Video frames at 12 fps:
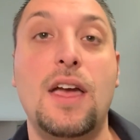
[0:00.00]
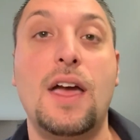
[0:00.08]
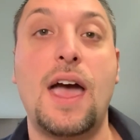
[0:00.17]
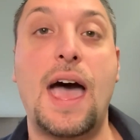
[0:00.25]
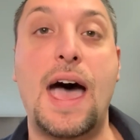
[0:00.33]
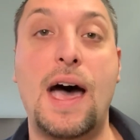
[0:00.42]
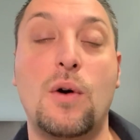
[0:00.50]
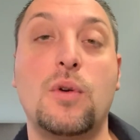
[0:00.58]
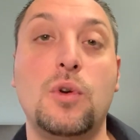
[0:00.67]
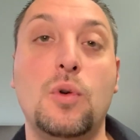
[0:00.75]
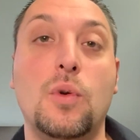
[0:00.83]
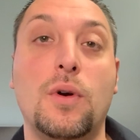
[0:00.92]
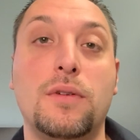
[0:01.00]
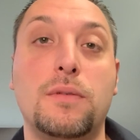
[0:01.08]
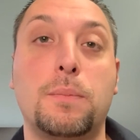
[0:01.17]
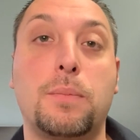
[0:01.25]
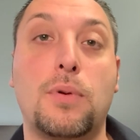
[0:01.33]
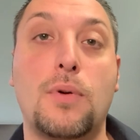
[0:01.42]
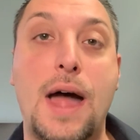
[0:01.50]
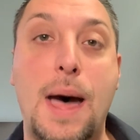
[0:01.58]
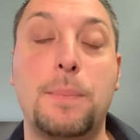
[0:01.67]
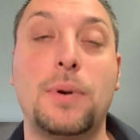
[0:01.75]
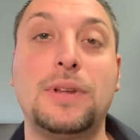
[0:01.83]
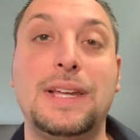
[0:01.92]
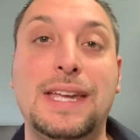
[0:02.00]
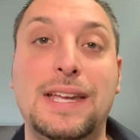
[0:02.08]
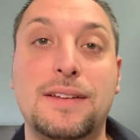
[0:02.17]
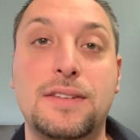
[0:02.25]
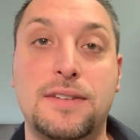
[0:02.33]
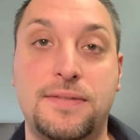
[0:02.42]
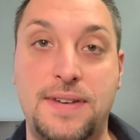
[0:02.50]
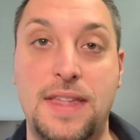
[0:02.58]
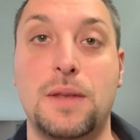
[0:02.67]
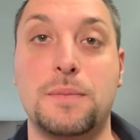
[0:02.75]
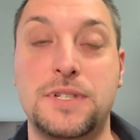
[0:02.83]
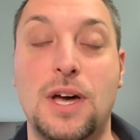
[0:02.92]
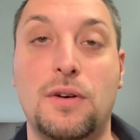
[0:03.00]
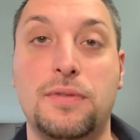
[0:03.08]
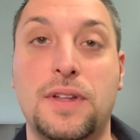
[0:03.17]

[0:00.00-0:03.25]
how to properly defend themselves,